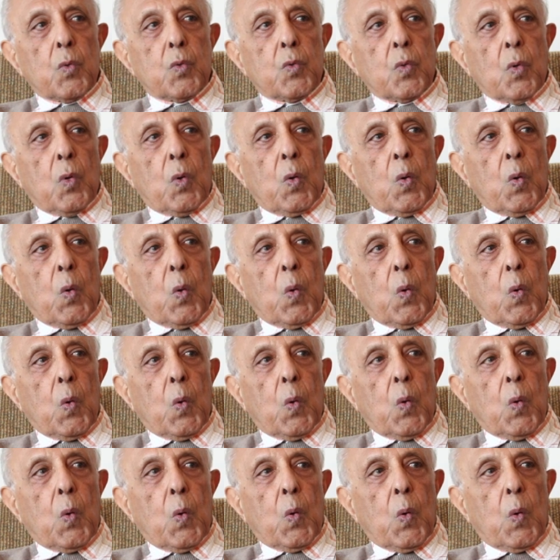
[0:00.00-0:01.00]
So
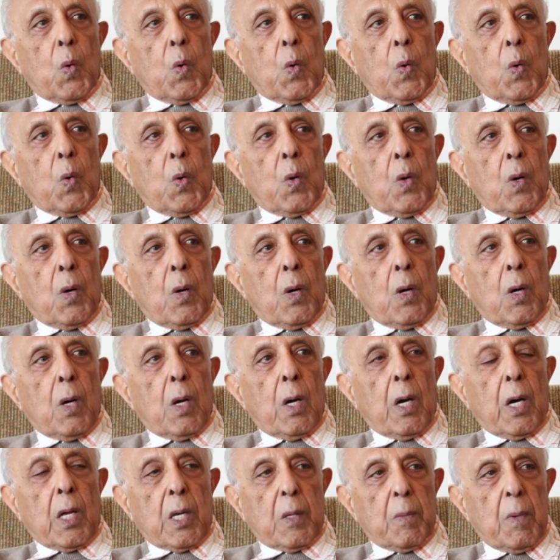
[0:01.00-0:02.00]

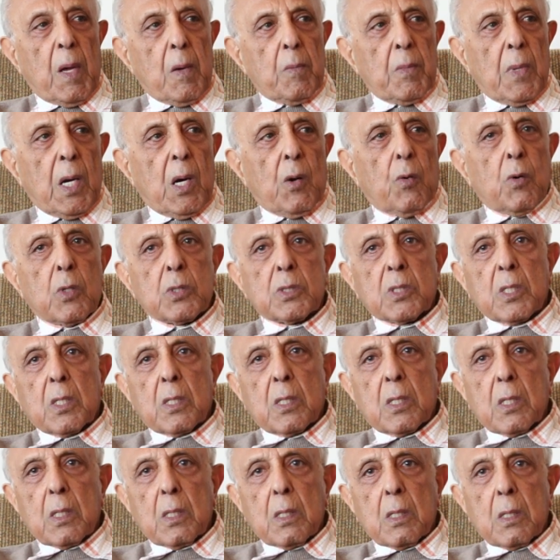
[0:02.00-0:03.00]
I remember I was
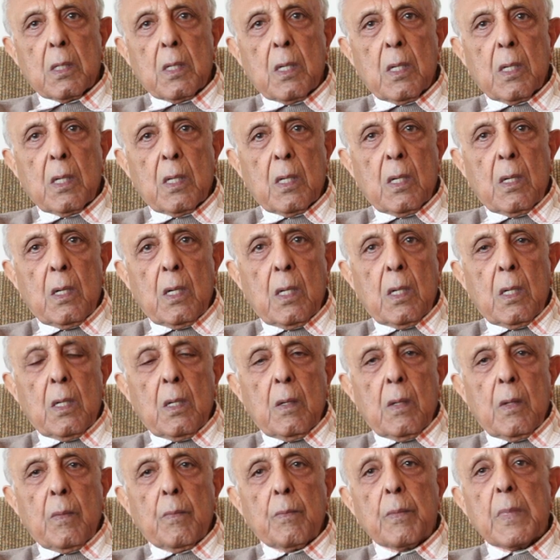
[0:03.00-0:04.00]
at a
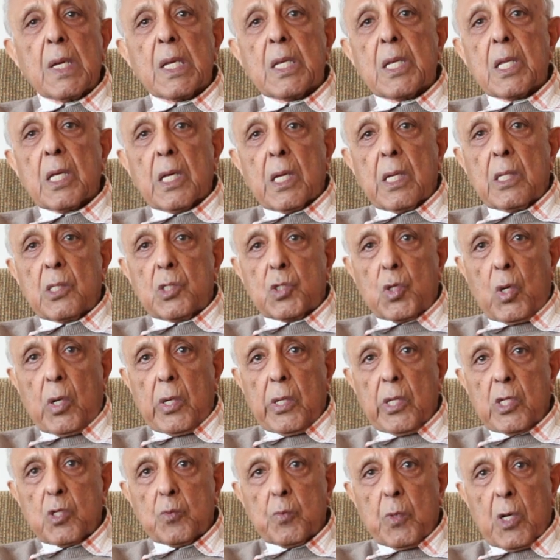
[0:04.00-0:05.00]
meeting in
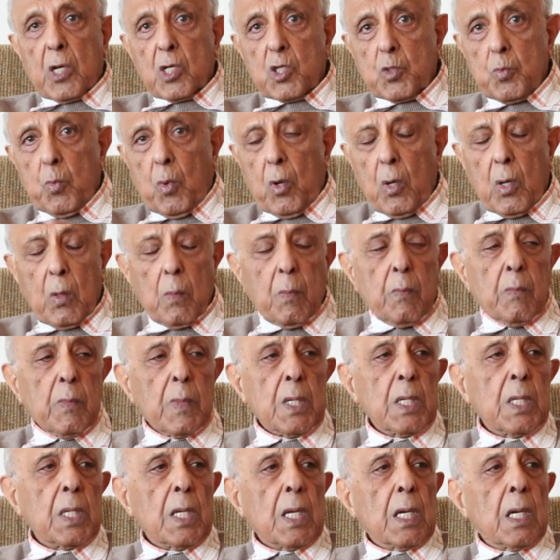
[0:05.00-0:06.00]
Johannesburg, a small
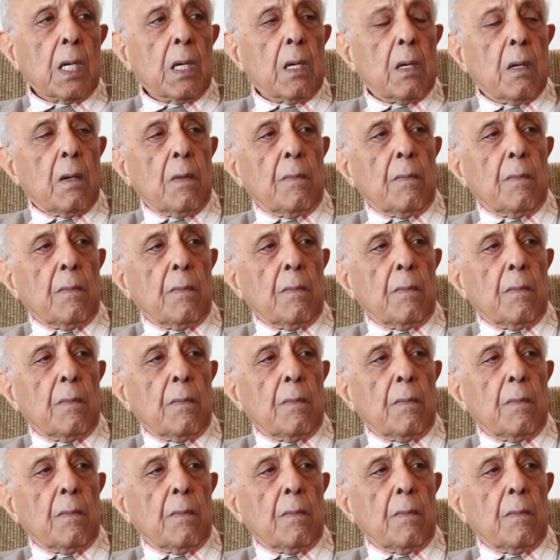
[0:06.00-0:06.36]
meeting,